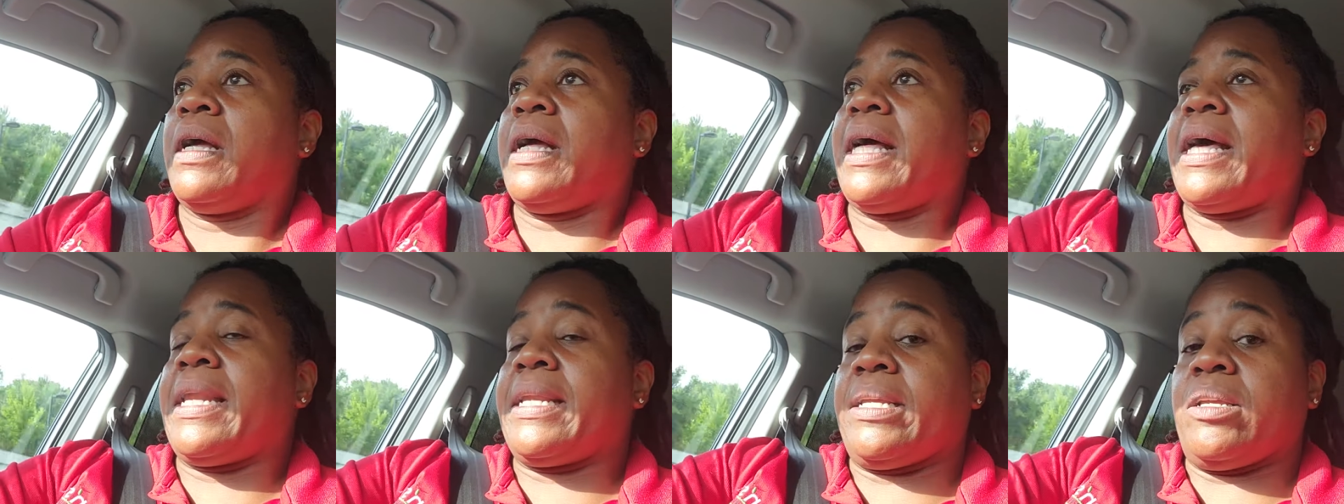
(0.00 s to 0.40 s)

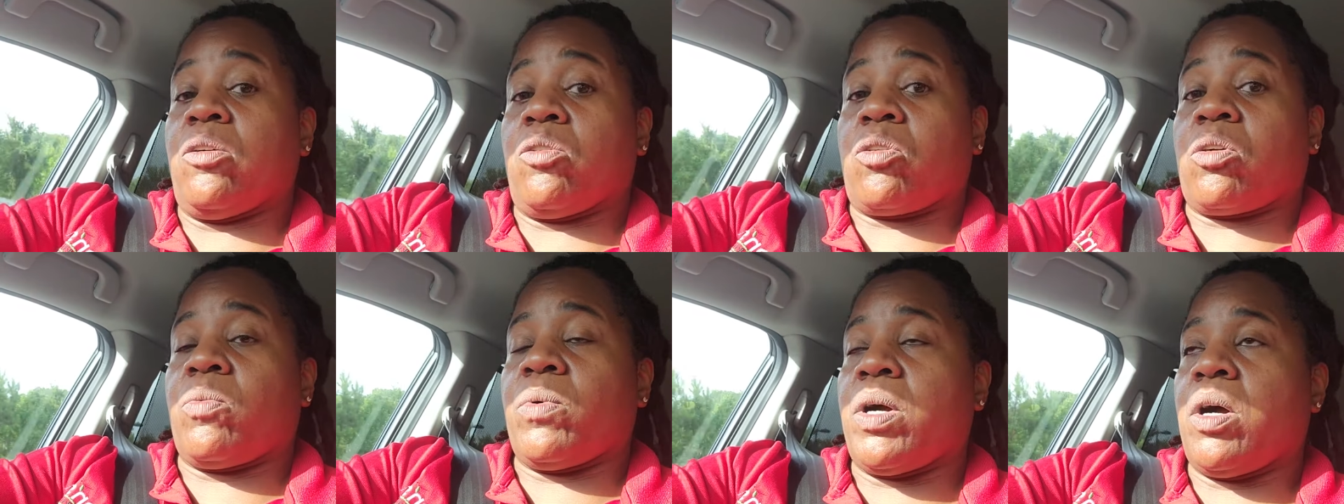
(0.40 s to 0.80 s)
I had a
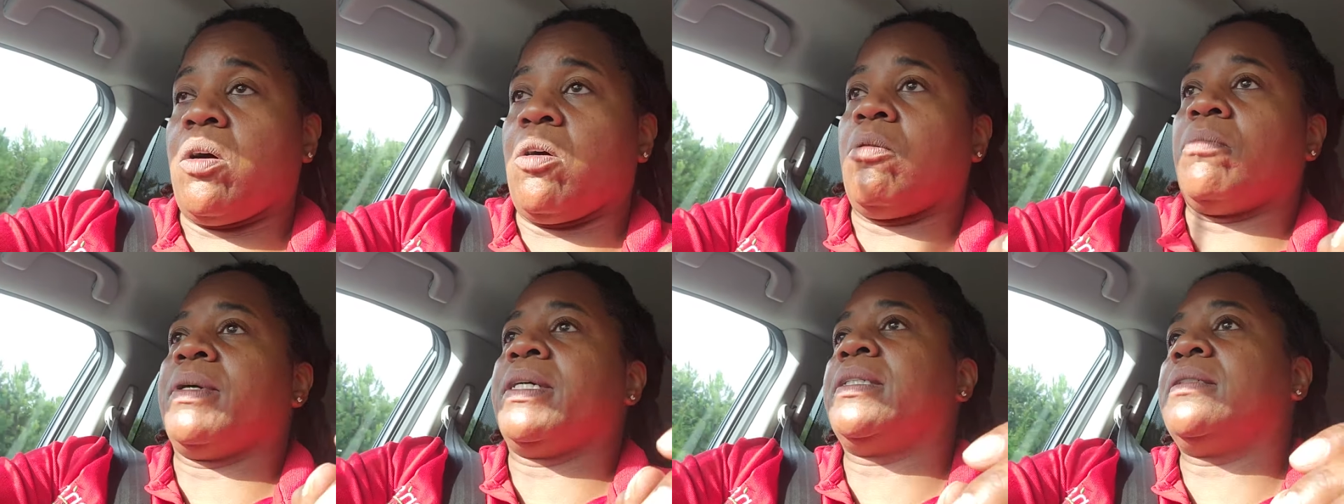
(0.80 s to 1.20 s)
yogurt with
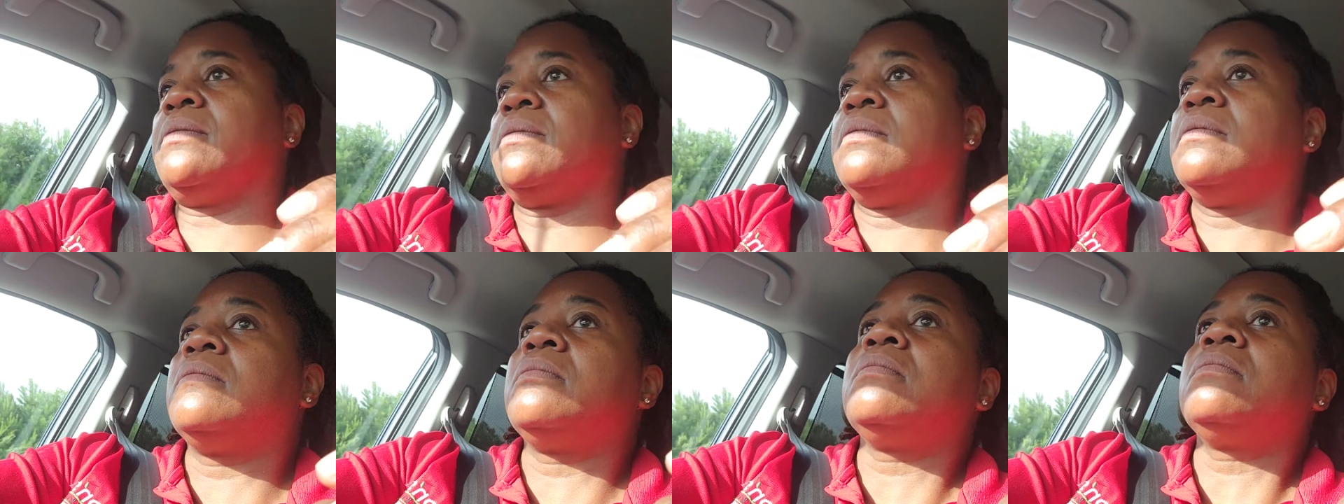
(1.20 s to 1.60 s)

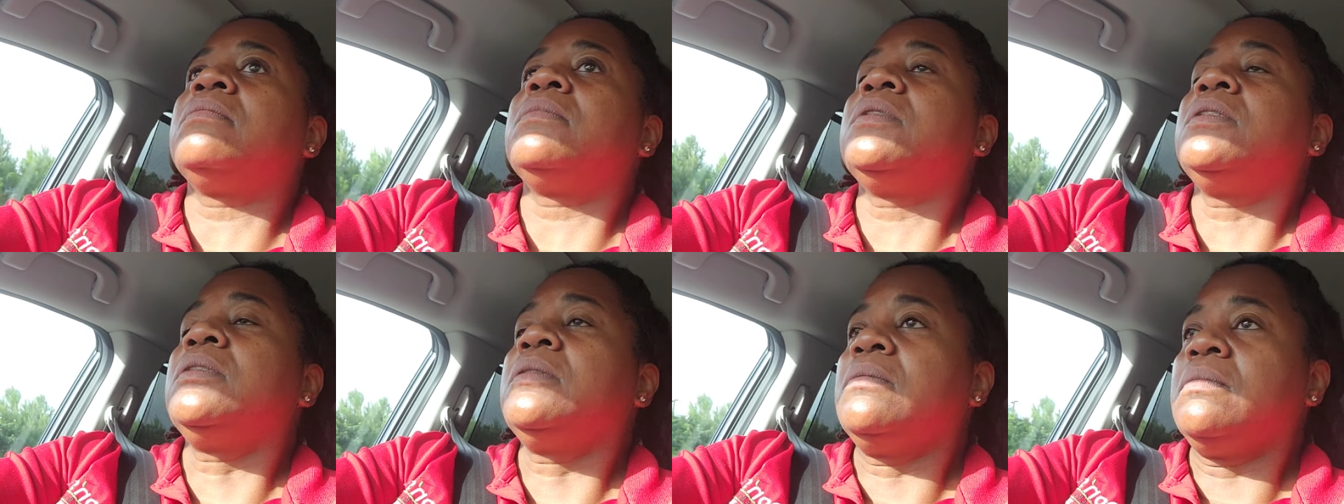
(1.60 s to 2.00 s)
almond.
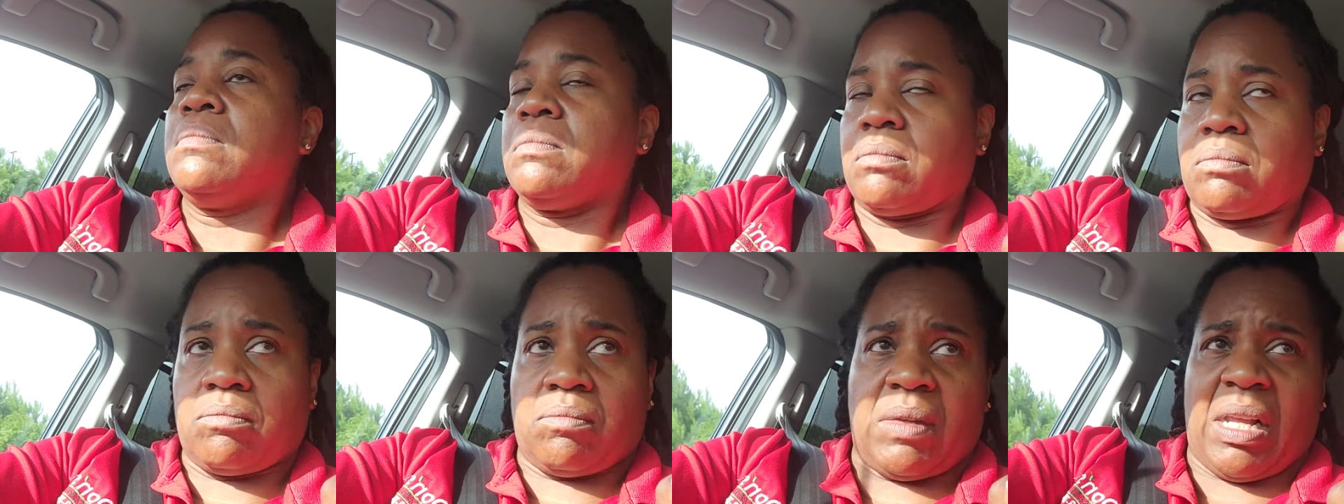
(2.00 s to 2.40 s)

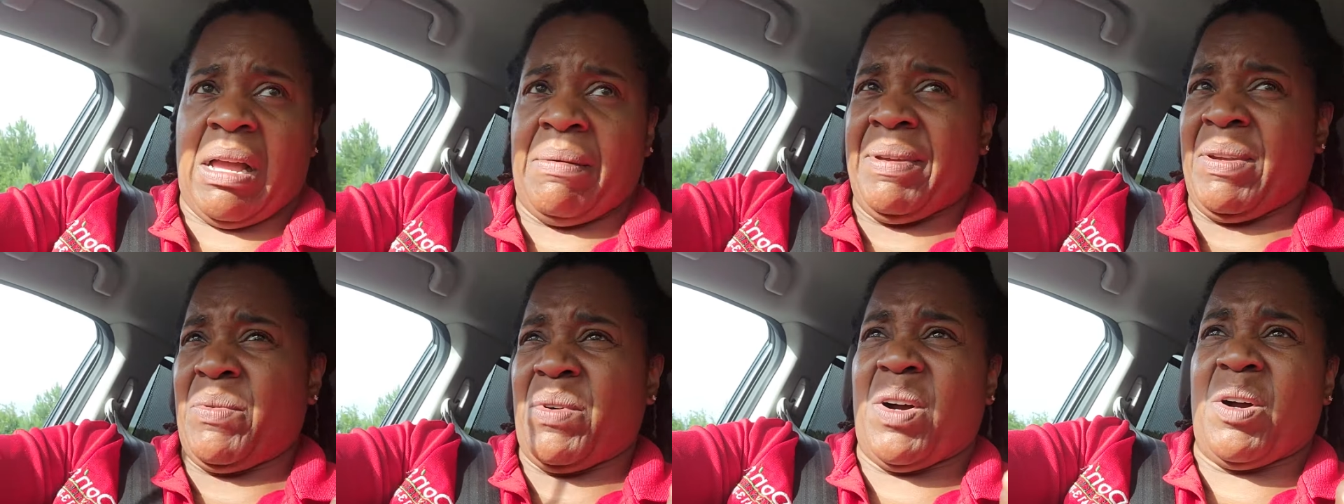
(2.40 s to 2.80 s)

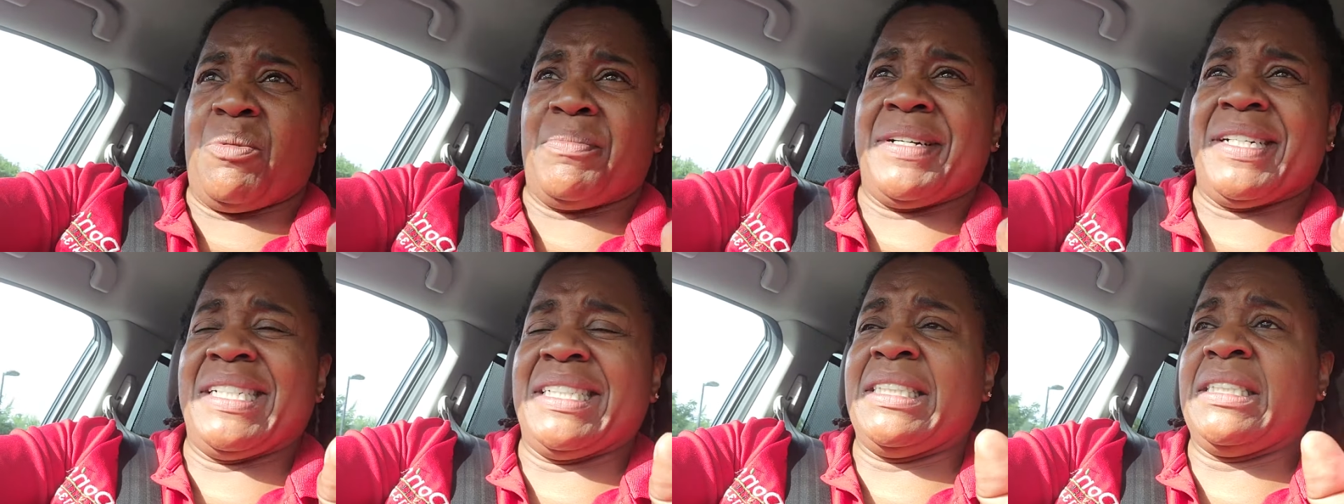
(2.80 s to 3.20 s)
I mean,
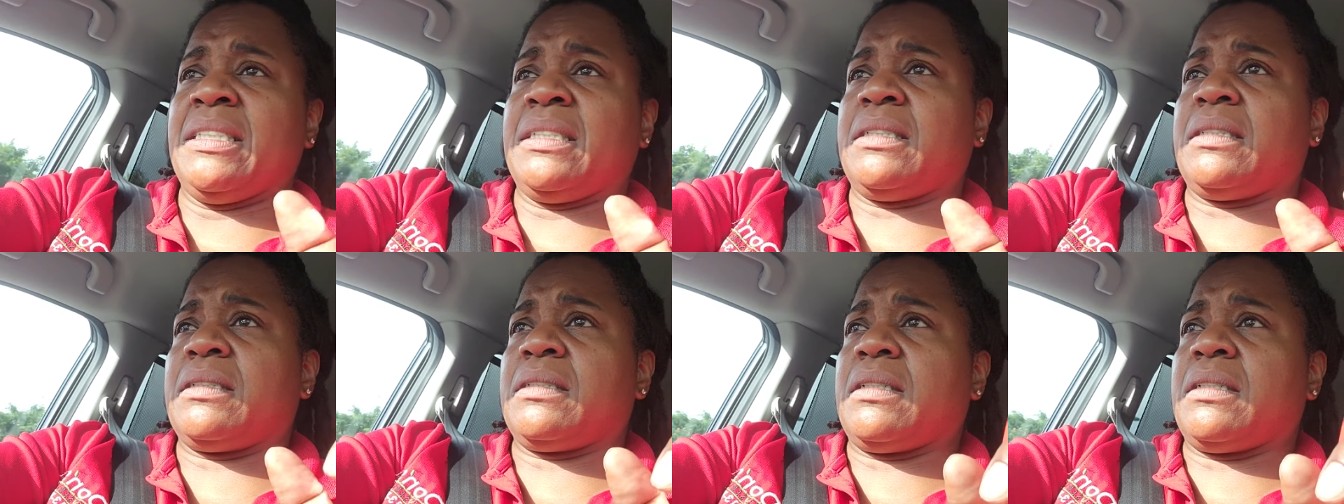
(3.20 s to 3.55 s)
almonds.